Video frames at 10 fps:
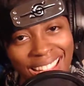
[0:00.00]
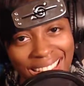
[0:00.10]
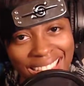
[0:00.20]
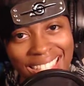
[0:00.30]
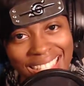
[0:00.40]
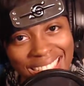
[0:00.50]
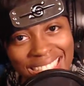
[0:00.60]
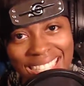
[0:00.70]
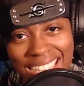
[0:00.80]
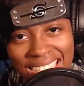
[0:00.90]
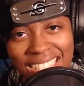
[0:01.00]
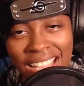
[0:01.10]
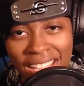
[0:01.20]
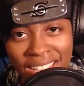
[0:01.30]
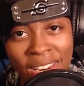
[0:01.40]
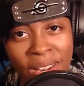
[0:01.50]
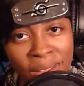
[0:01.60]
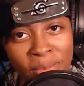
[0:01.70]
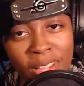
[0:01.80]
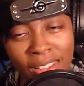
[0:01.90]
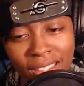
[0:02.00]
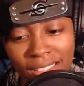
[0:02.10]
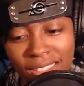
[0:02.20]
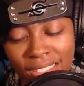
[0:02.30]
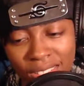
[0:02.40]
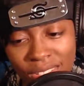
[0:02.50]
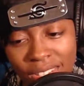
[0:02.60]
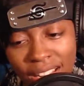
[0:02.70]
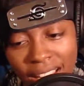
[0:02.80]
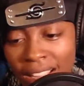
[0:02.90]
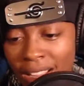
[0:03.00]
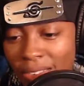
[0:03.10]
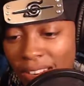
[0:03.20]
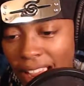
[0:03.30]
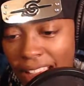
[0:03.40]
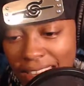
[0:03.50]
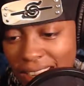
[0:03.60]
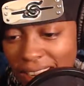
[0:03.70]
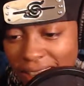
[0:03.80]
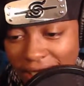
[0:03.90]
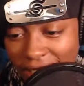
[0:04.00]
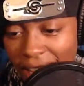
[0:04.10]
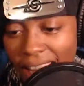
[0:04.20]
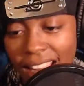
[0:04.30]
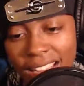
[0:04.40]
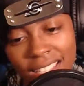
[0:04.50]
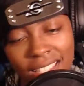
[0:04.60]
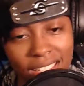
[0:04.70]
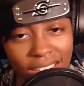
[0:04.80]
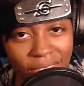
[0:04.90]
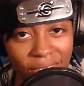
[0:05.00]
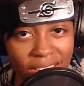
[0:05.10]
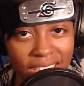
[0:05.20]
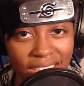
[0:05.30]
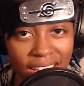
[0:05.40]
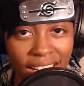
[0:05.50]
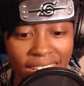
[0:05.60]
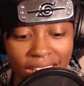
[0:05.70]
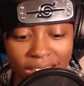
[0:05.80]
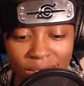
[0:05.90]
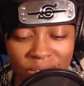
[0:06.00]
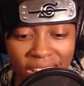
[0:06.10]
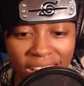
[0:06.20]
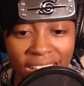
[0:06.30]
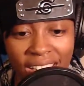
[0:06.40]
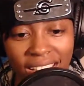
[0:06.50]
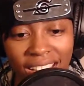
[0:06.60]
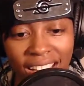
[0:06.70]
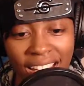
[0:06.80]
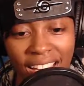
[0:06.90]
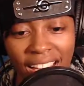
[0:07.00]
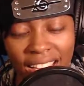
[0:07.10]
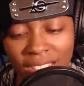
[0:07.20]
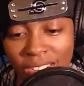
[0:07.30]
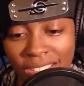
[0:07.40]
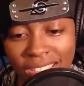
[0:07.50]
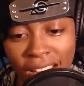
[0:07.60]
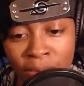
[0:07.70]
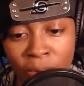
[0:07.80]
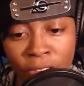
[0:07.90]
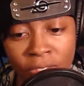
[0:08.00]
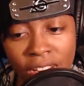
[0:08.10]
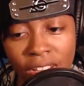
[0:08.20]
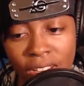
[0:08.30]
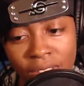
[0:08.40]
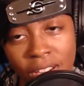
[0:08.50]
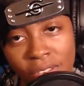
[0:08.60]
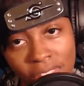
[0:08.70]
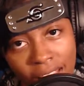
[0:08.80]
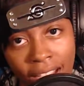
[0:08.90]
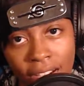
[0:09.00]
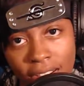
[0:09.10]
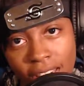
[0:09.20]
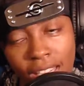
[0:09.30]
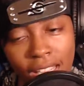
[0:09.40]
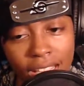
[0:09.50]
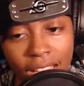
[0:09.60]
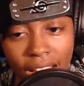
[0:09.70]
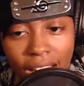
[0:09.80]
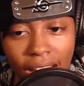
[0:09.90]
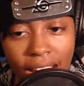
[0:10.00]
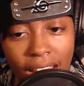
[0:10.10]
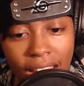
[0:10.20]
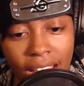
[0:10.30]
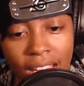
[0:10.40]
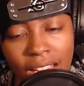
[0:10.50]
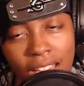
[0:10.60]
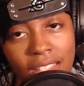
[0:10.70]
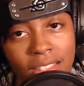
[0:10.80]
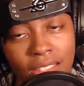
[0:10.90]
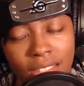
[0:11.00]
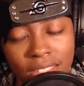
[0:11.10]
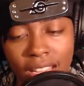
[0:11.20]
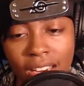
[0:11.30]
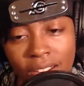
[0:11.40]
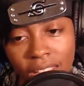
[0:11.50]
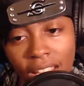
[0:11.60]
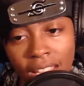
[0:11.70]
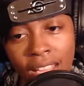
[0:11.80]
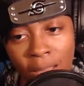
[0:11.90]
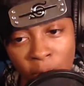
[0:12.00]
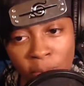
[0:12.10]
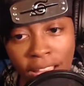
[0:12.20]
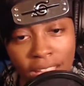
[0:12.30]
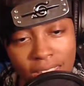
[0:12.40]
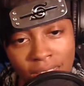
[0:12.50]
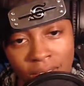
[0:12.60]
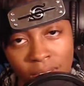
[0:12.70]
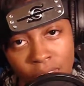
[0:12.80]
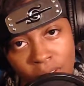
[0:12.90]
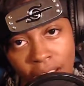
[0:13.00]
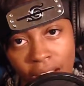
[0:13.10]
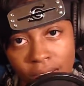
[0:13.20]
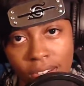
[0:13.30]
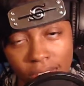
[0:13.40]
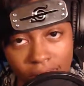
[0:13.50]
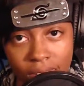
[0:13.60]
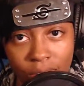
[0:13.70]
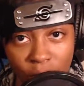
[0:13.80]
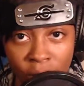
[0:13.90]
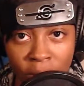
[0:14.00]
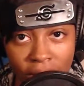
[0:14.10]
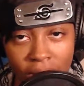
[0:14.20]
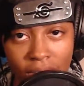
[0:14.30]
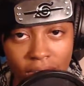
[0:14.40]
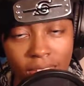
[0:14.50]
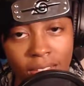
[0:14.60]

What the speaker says: it's taking a bit longer to do that. Well, the icing on the cake was that yesterday I told it to export a video that was an hour, and it said, okay, hit me back in 2 hours and 30 minutes.